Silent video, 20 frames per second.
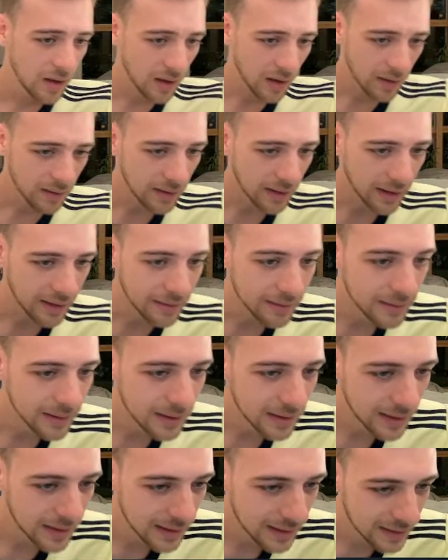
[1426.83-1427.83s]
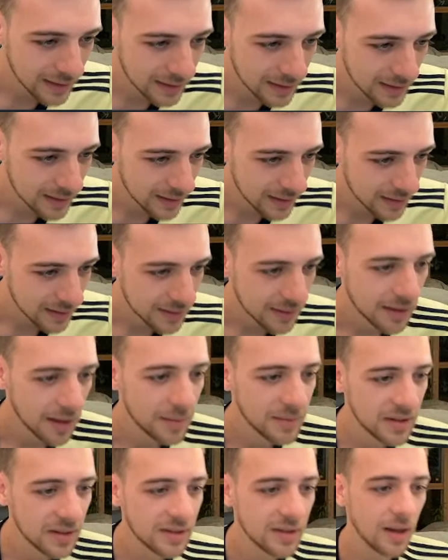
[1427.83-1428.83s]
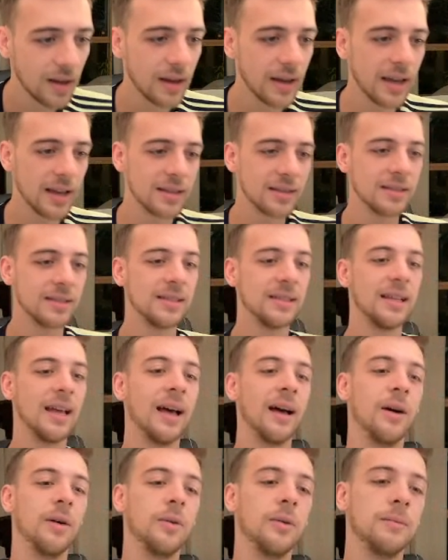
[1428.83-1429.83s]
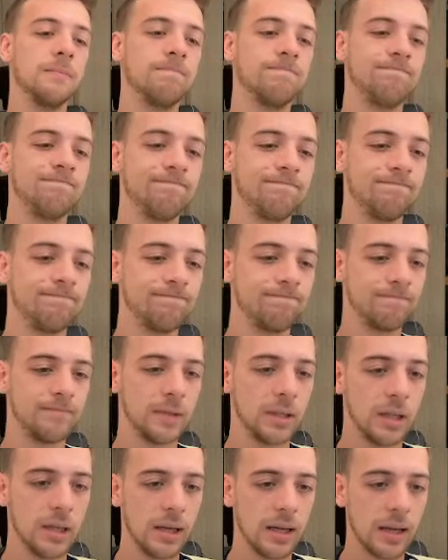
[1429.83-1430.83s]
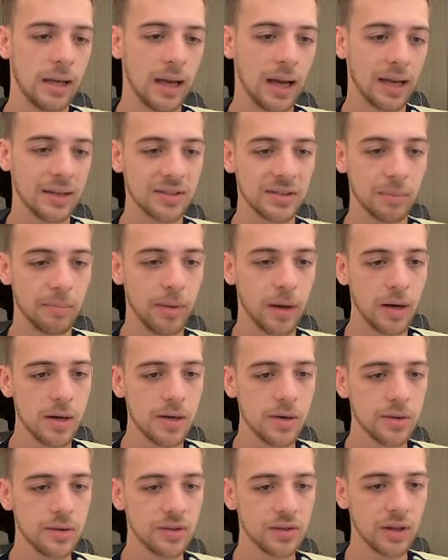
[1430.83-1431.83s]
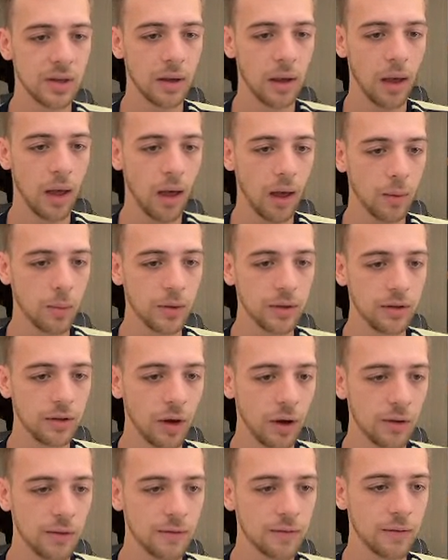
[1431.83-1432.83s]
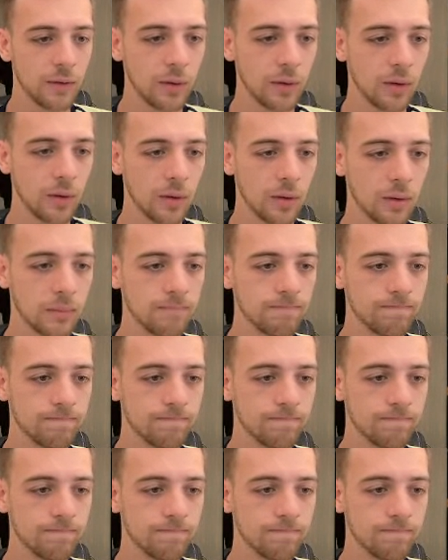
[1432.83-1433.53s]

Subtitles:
Okay. In terms of tight ends now, I suppose I would go for.